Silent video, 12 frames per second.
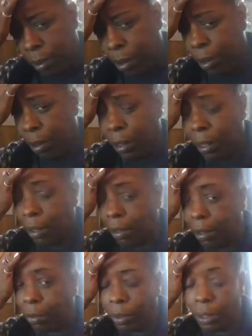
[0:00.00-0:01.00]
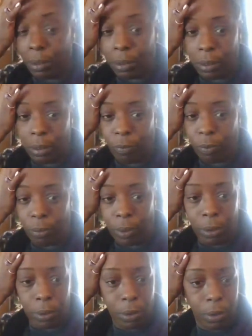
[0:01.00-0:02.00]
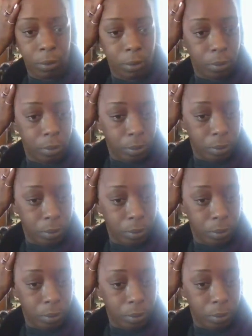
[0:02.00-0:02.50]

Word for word: I think they had liquor in that shit for real, yo.